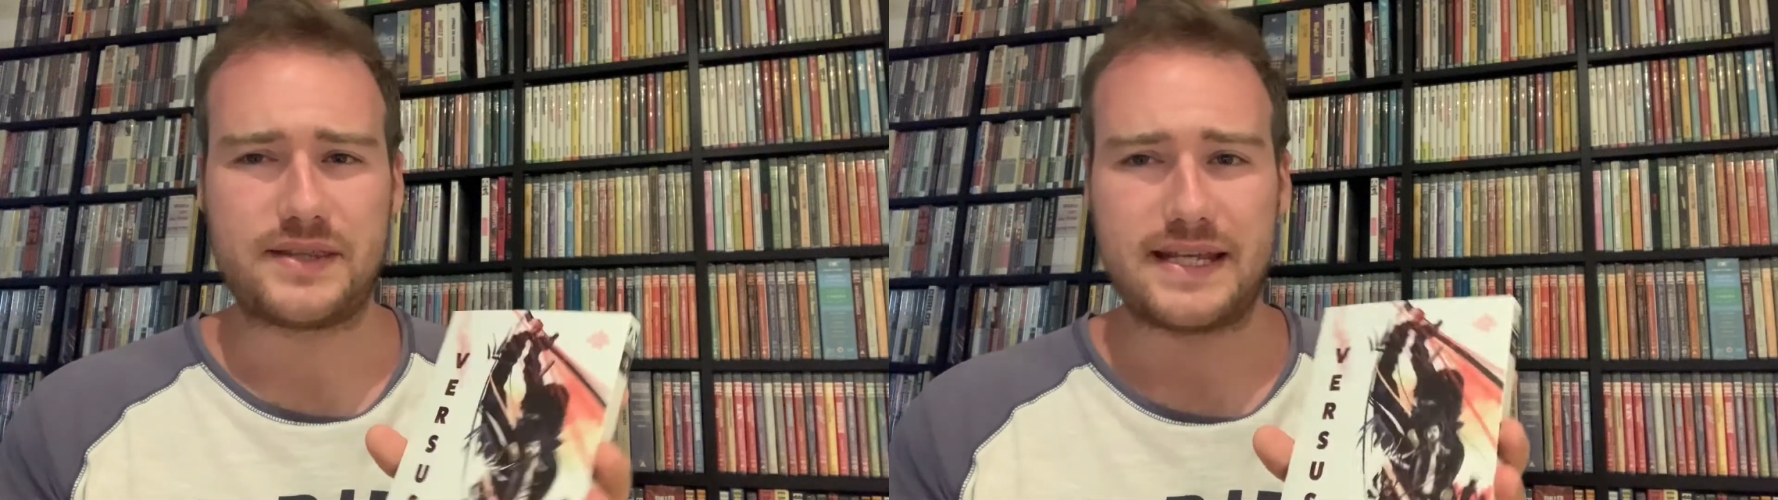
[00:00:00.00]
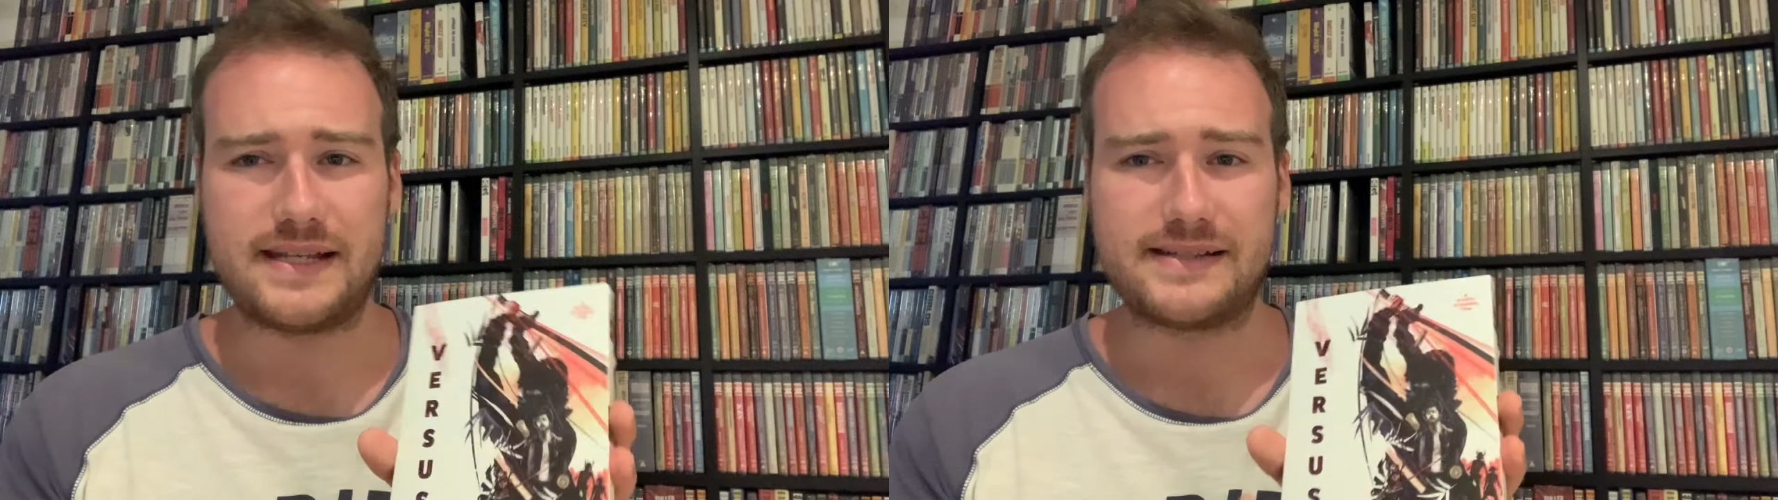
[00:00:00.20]

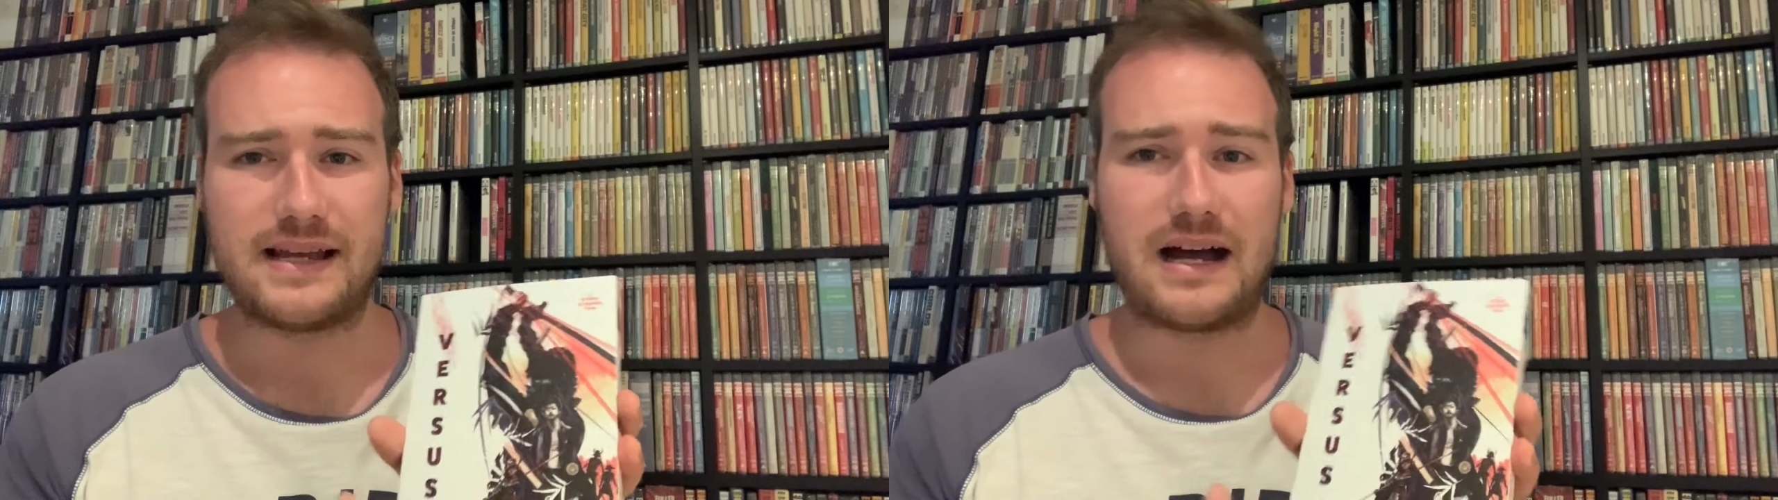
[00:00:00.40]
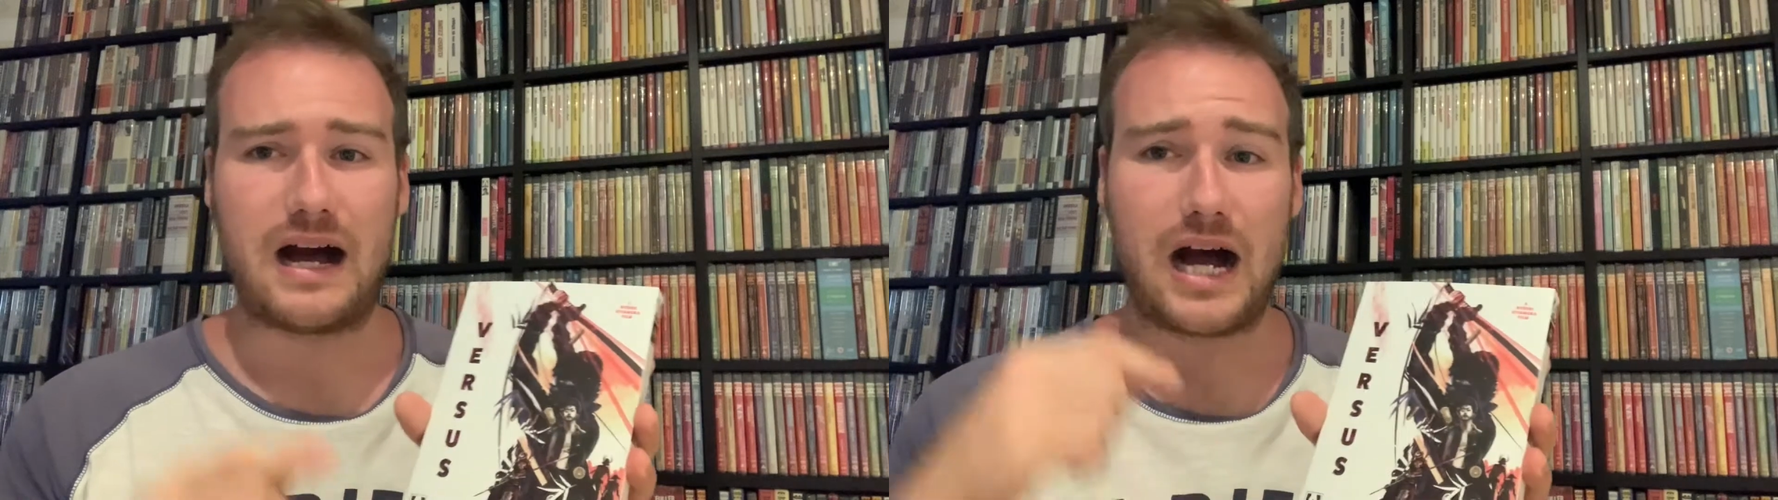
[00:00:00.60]
these
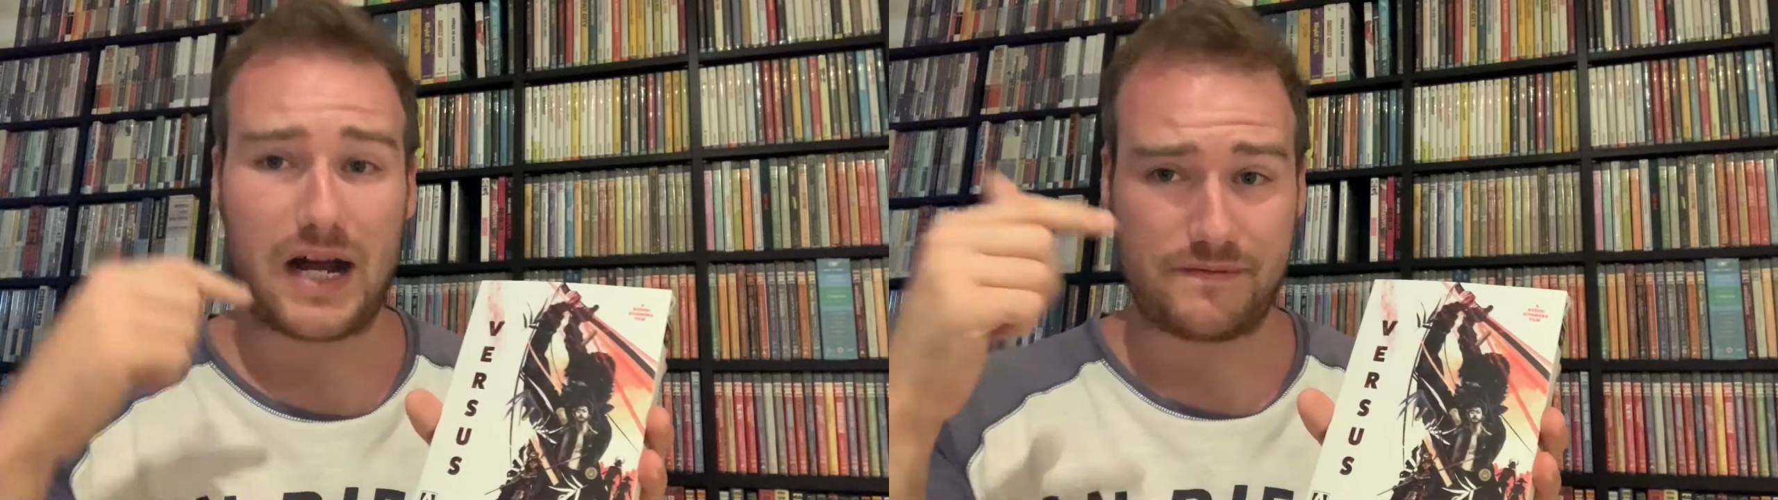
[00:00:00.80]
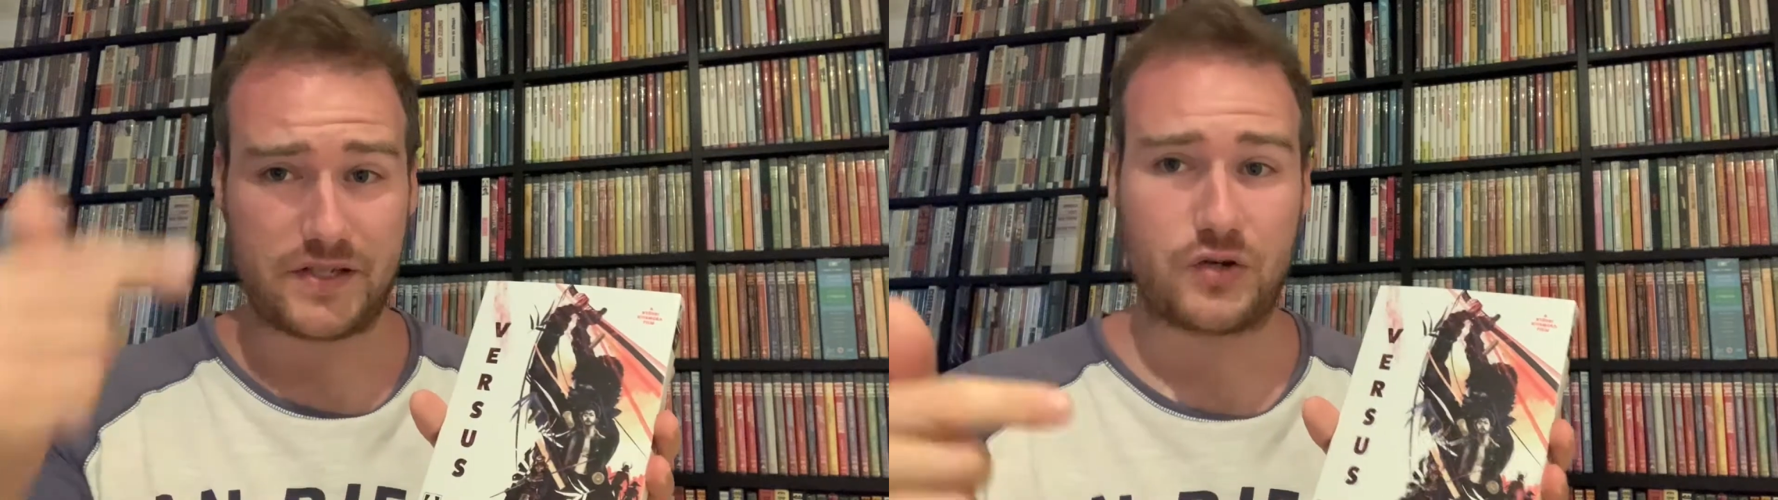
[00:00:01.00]

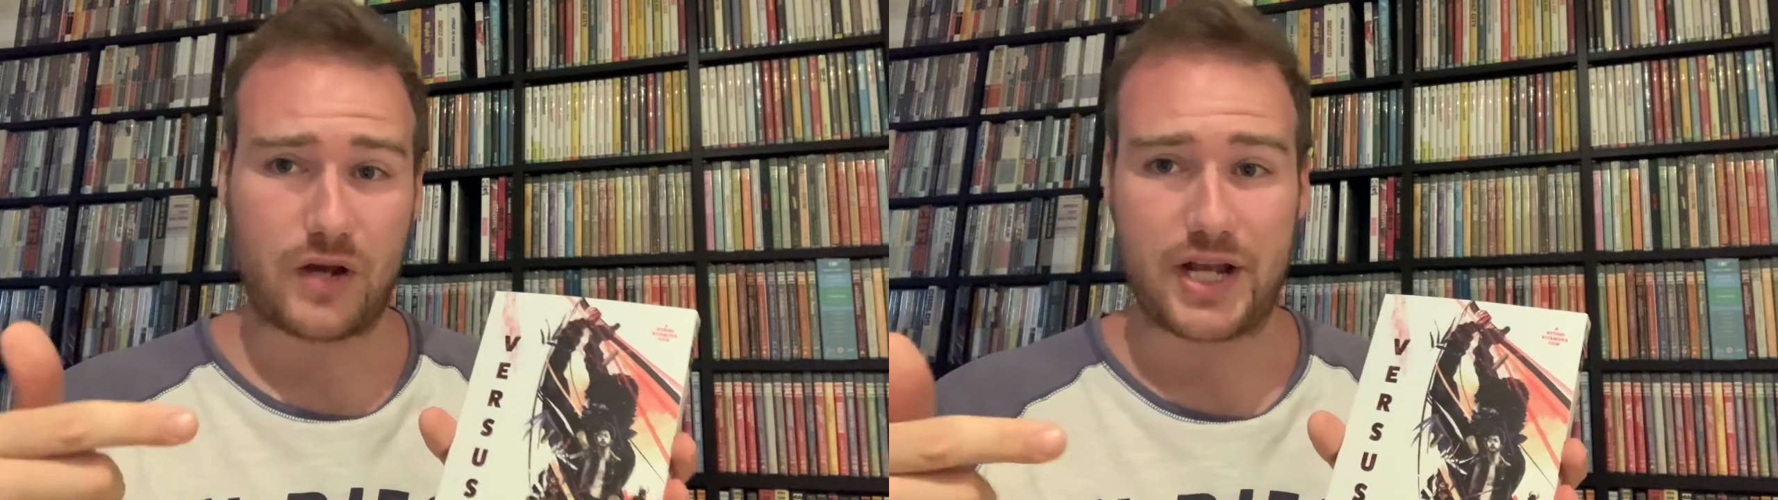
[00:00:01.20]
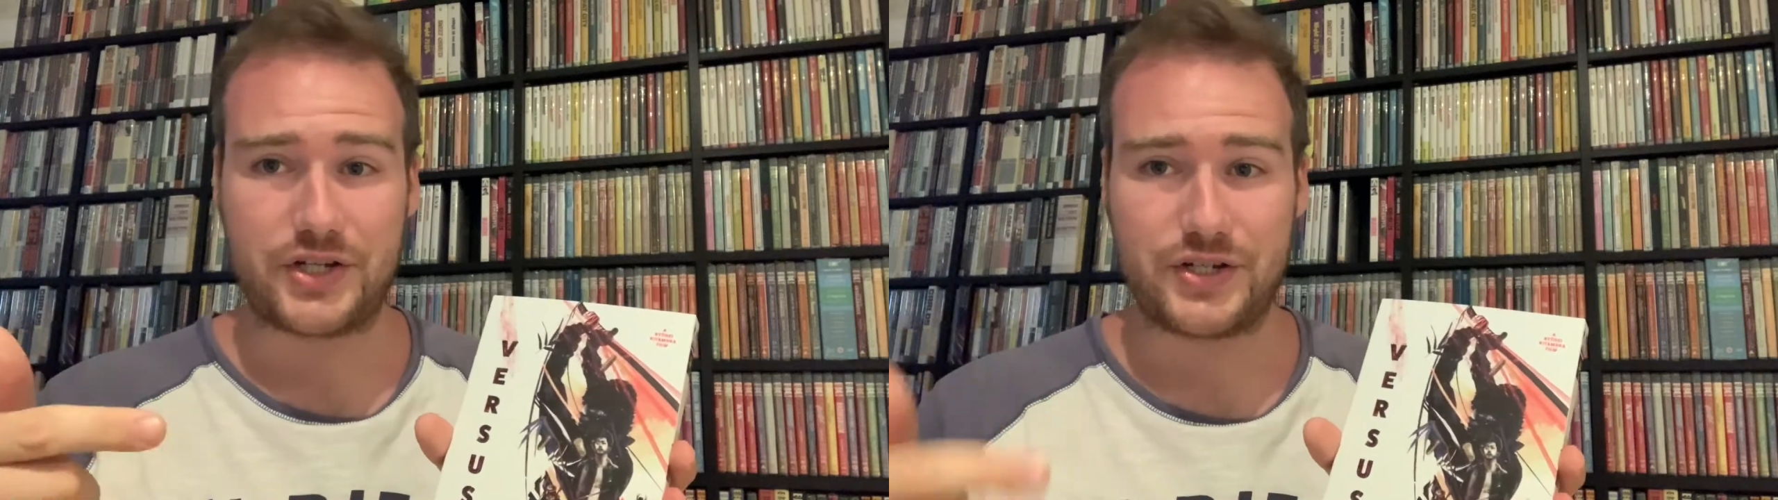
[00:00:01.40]
after
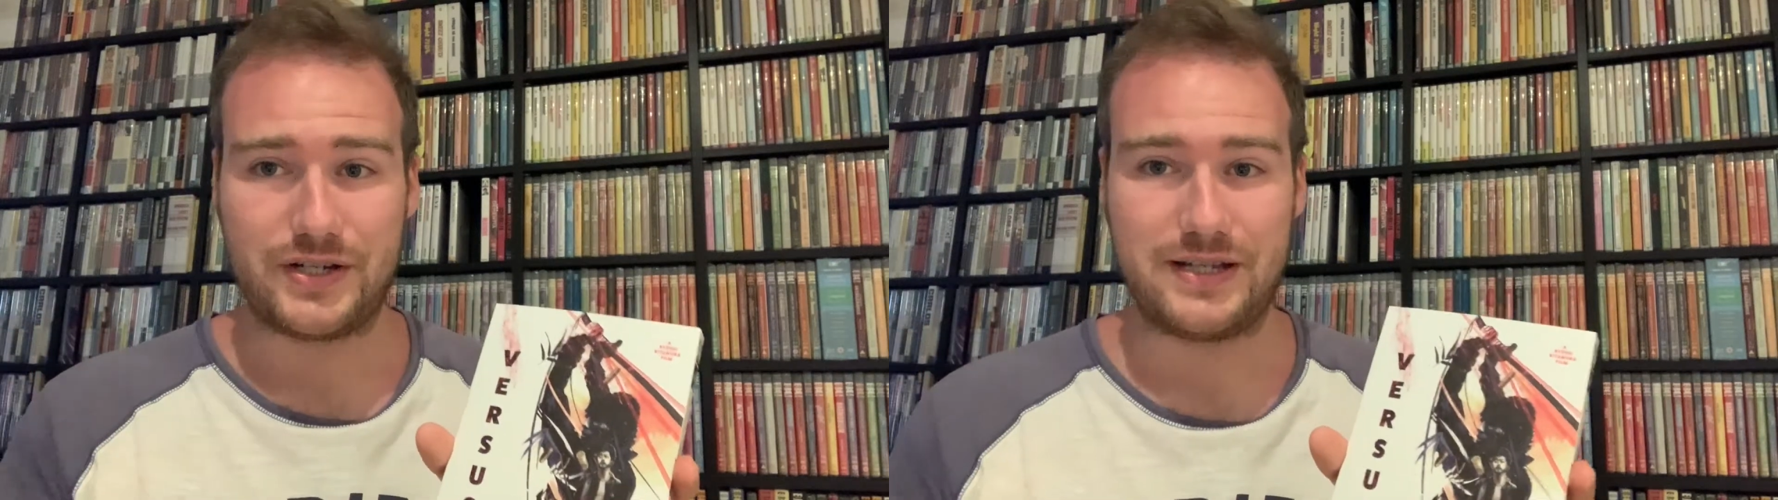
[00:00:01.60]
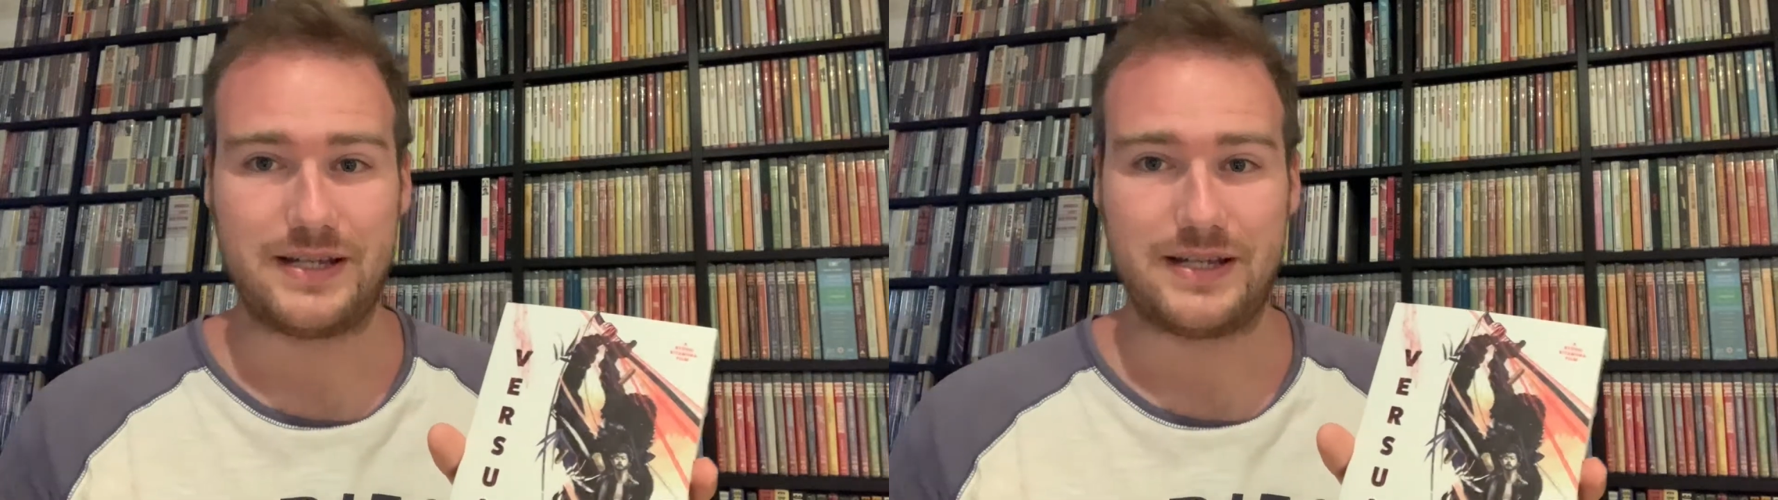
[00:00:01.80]
Crash,